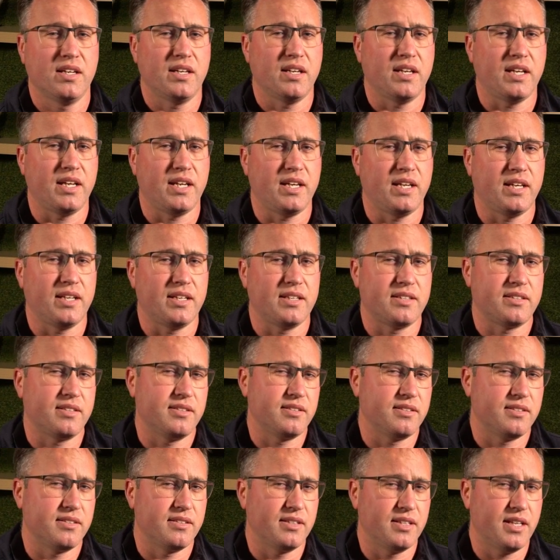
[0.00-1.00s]
And
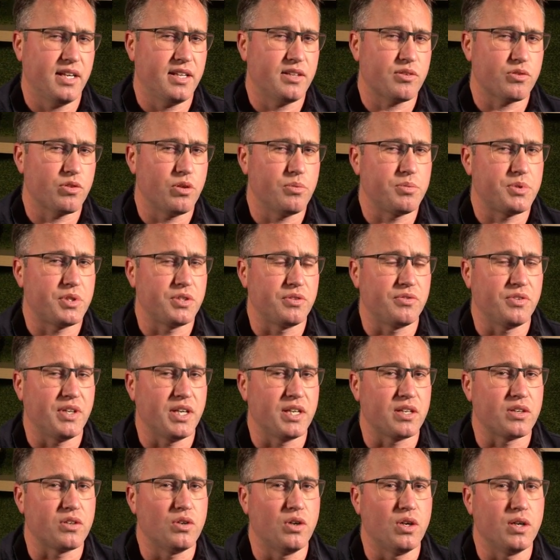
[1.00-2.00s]
another option
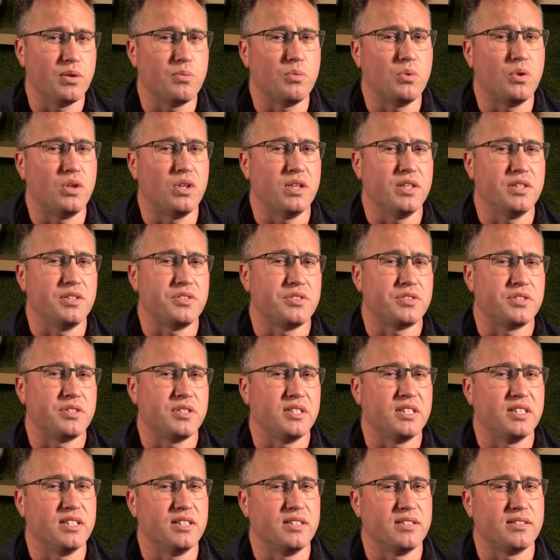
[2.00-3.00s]
around guide wires
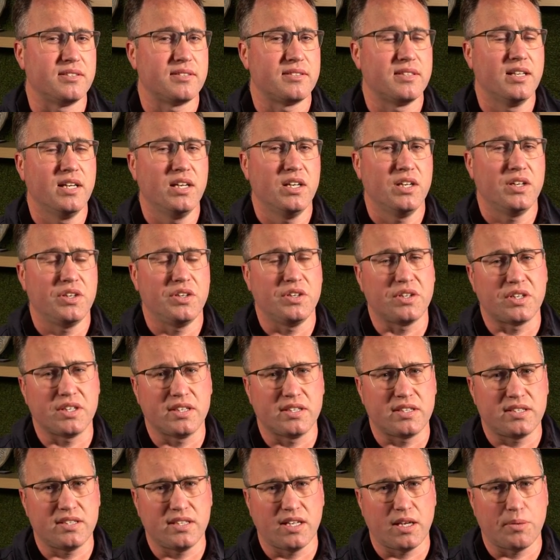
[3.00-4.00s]
is you
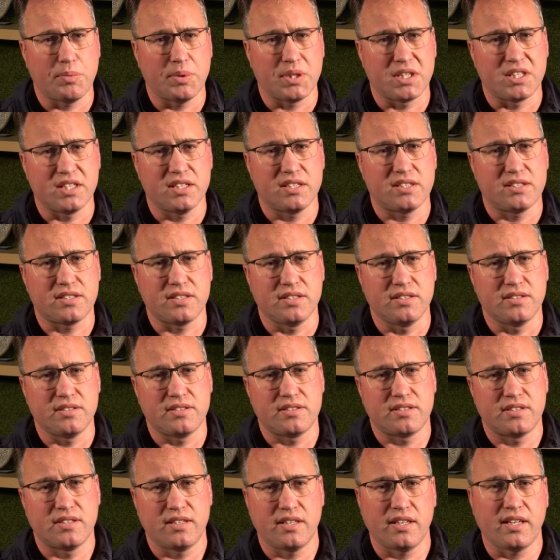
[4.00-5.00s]
can set up a
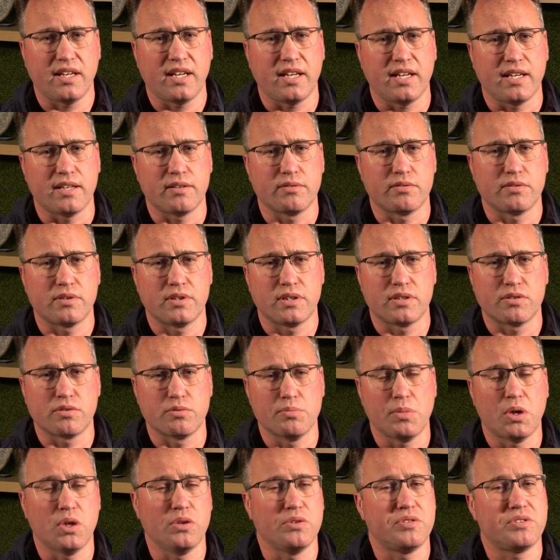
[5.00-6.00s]
distance and
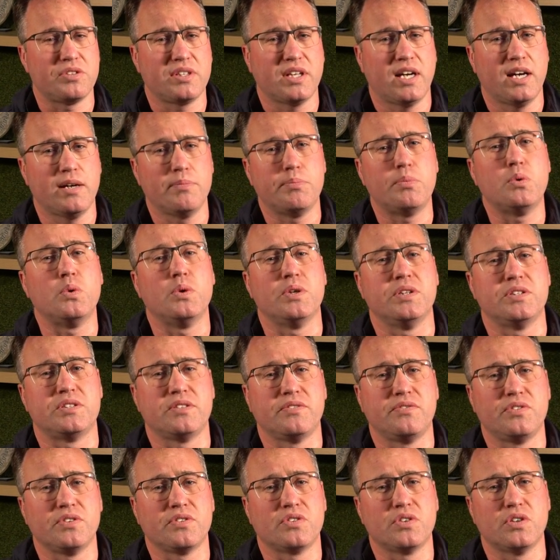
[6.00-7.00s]
remote start points
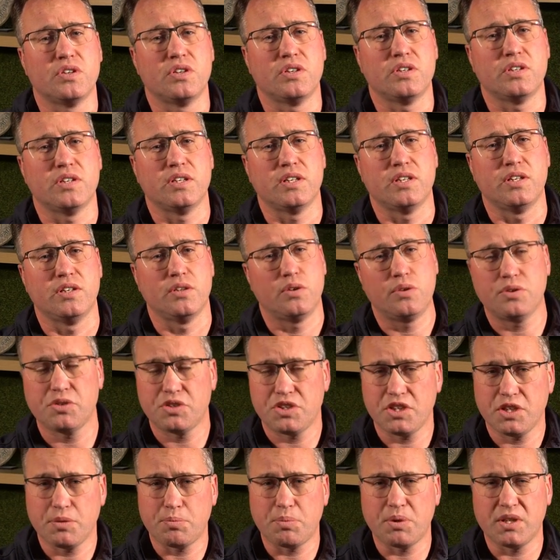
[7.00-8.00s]
if you've got a
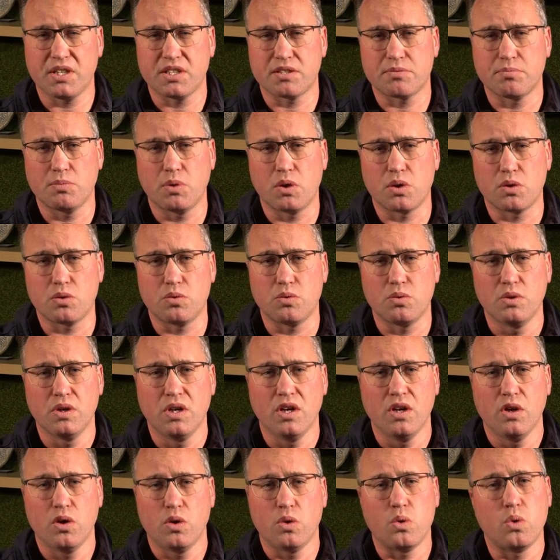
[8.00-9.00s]
non-GPS model,
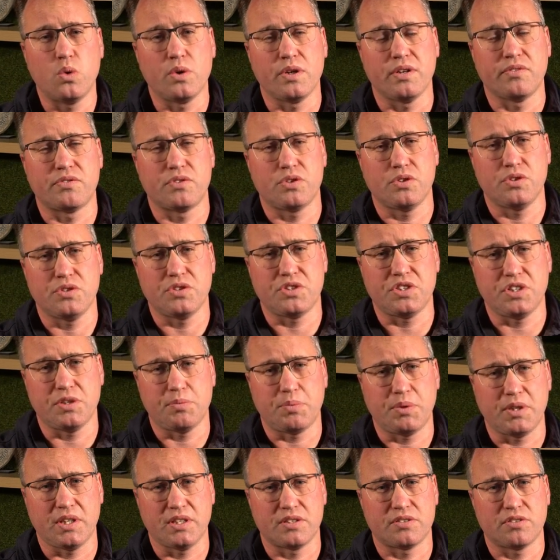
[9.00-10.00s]
or you've turned
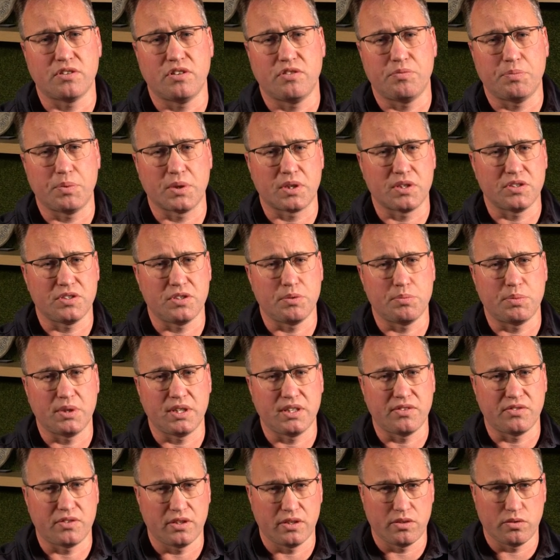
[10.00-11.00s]
GPS off because you
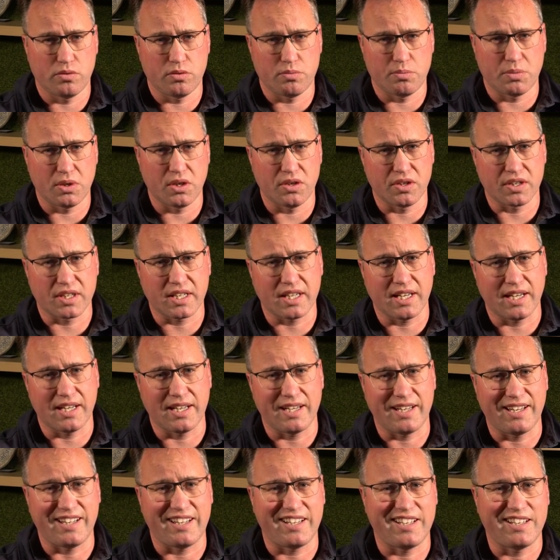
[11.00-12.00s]
believe the lawnmower
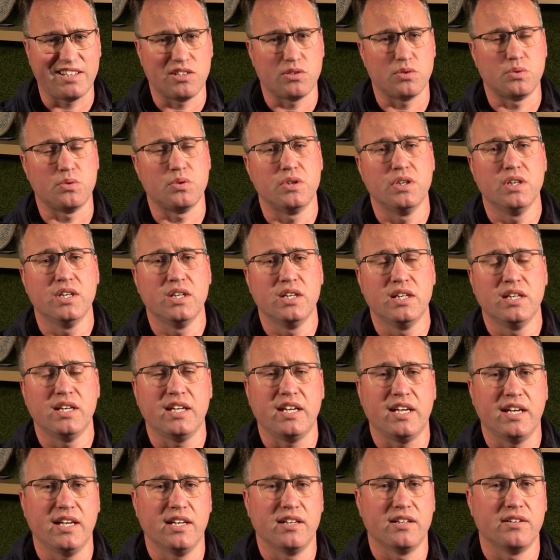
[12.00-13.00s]
can't handle
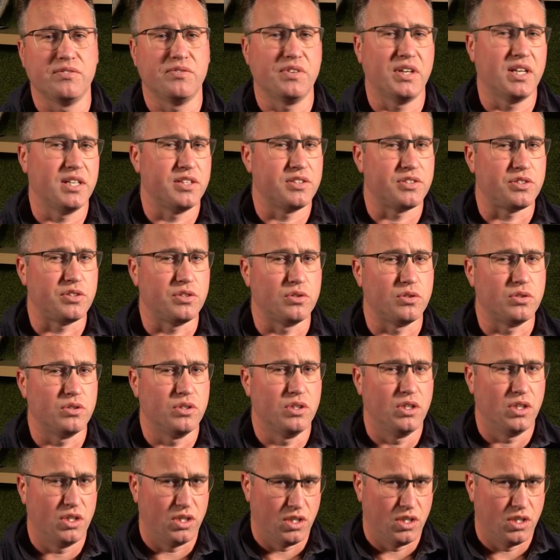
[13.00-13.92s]
how advanced your